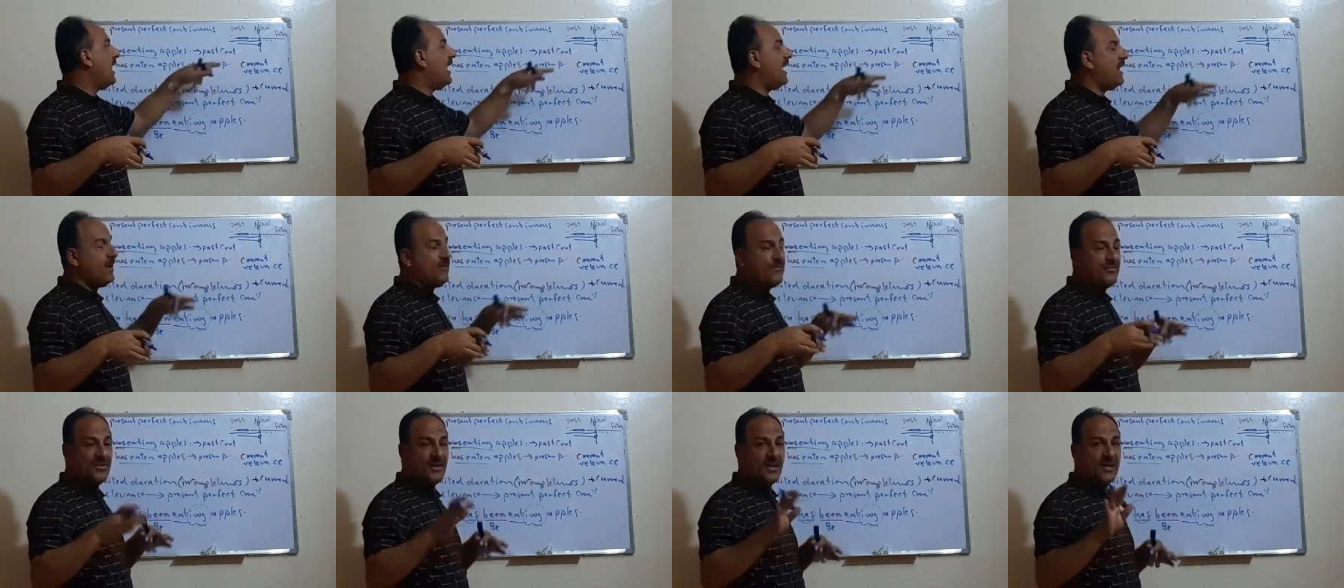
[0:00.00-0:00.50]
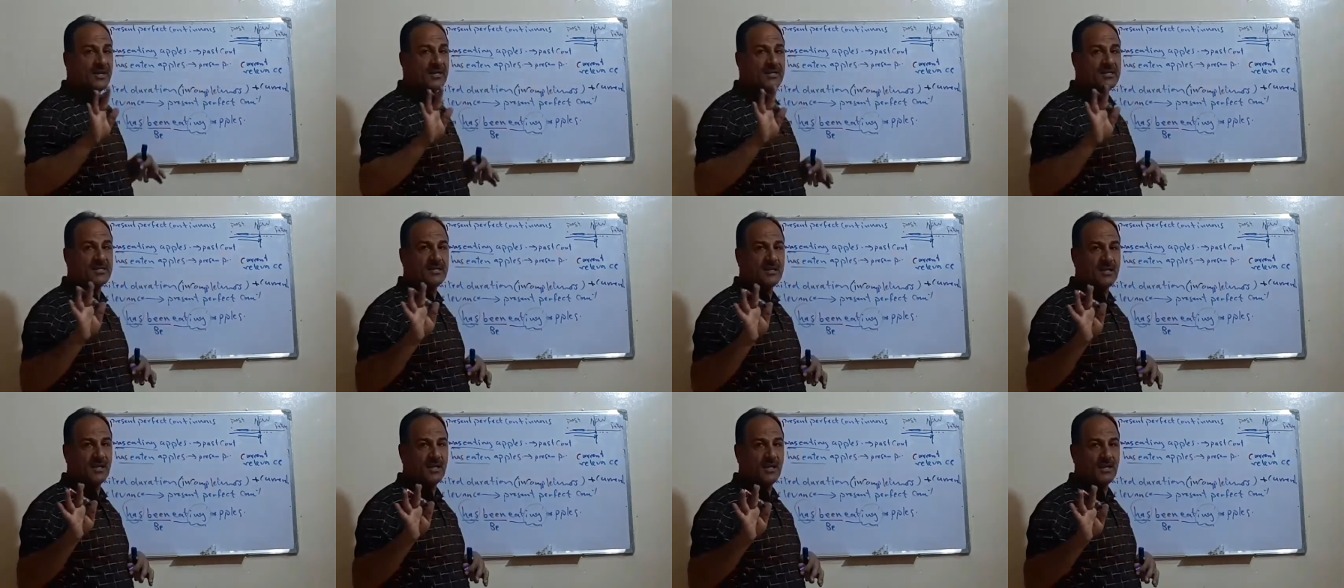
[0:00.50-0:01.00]
if there
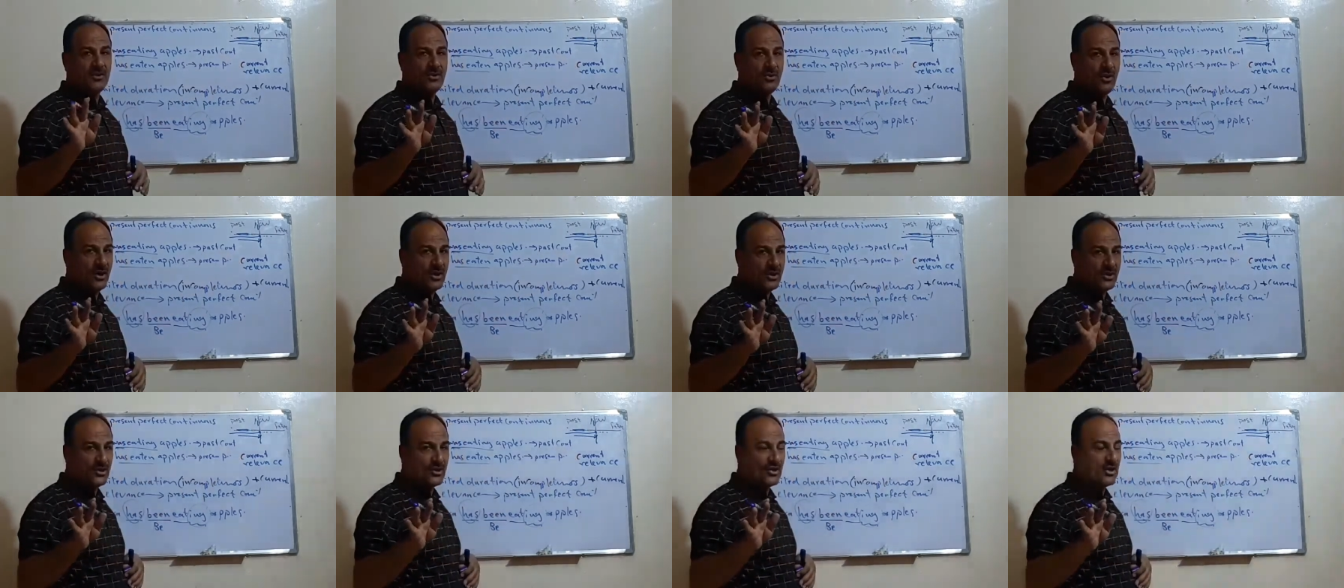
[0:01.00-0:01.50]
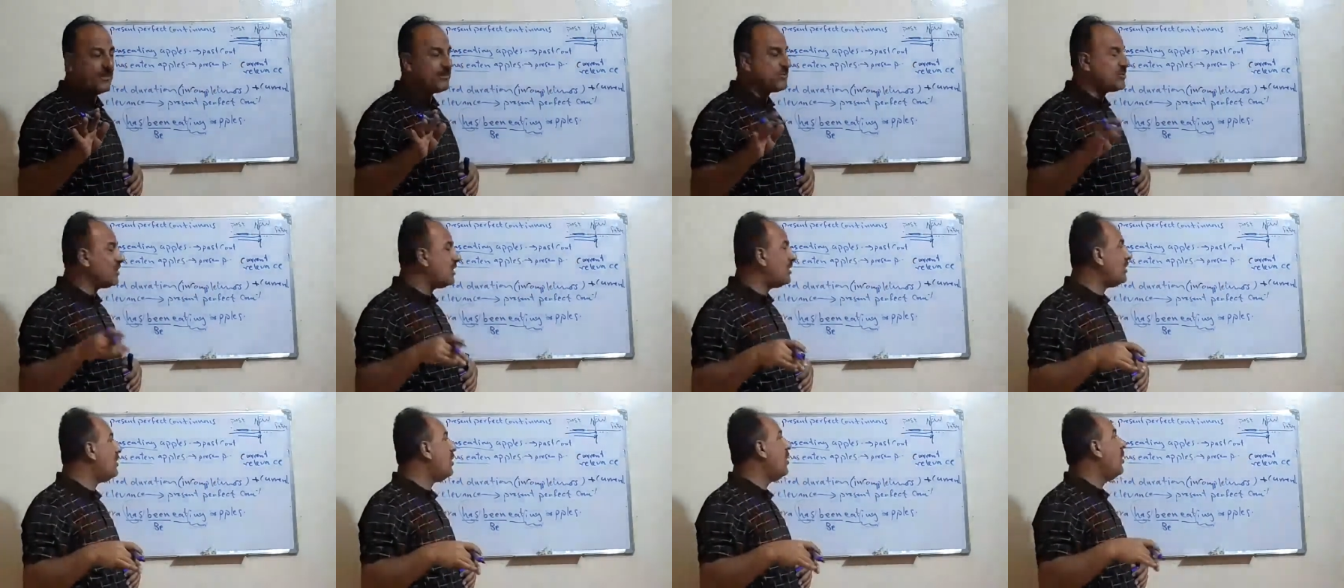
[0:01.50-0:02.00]
is no
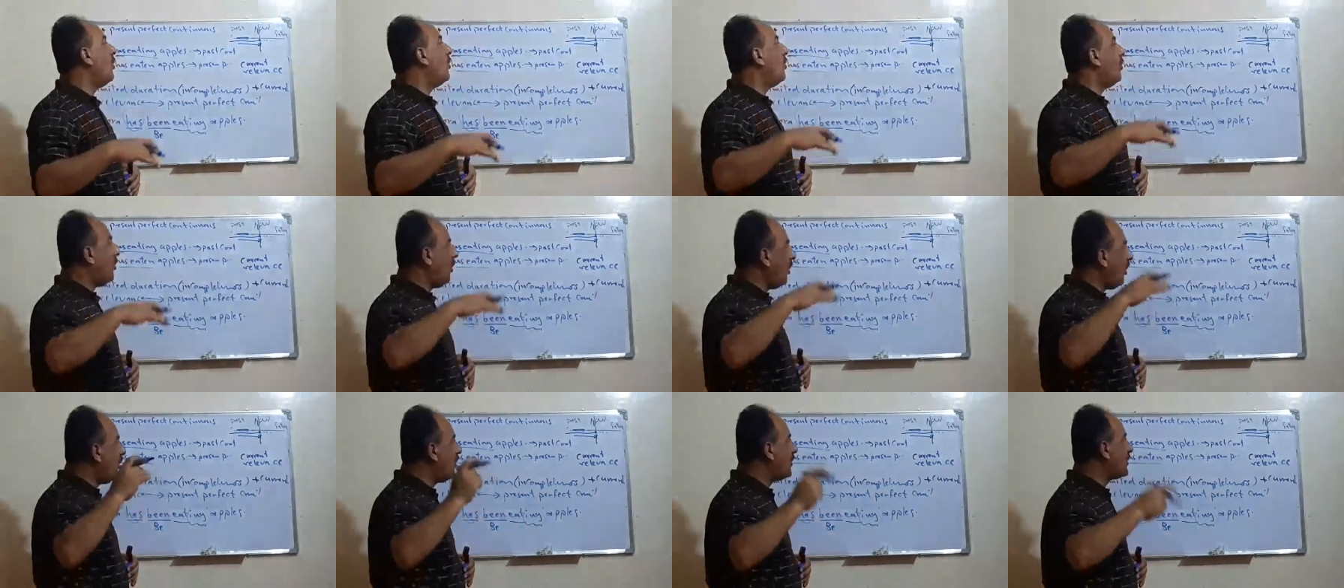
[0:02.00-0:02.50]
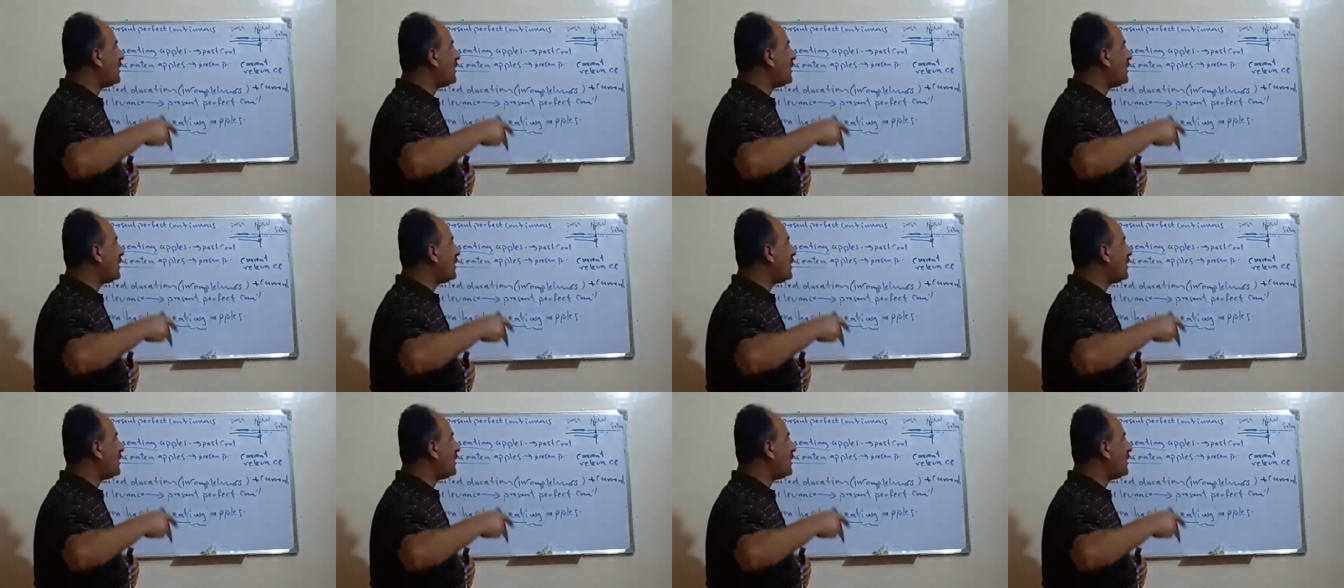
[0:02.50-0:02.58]
interruption, or